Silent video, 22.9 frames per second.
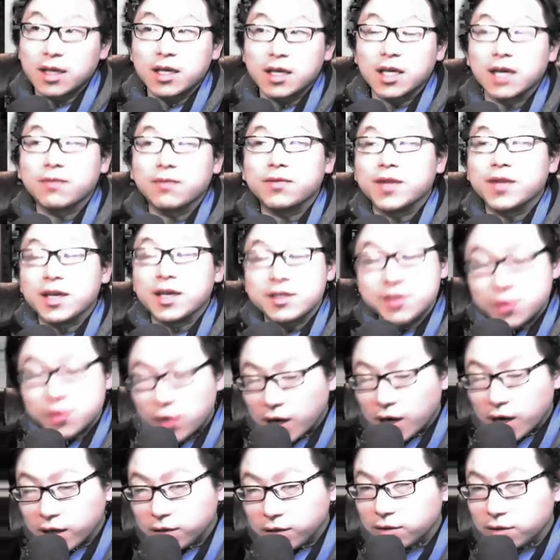If they
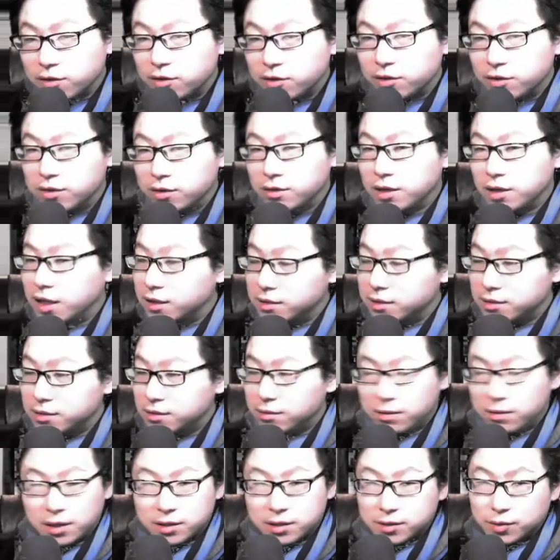try to learn,
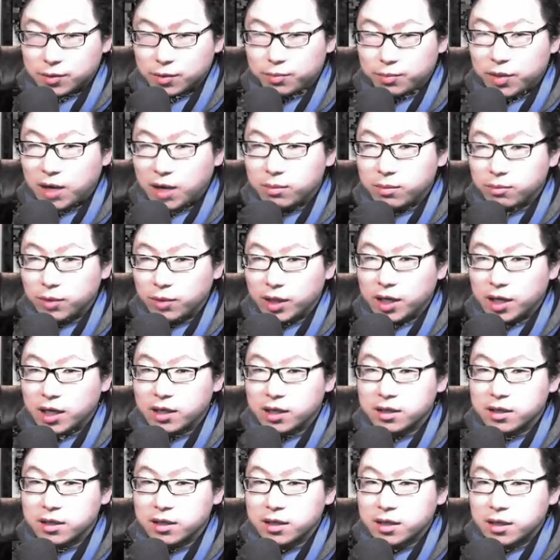there's no problem with that.
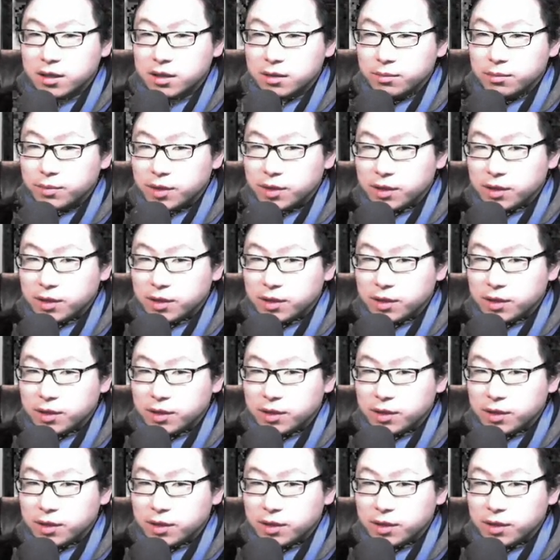But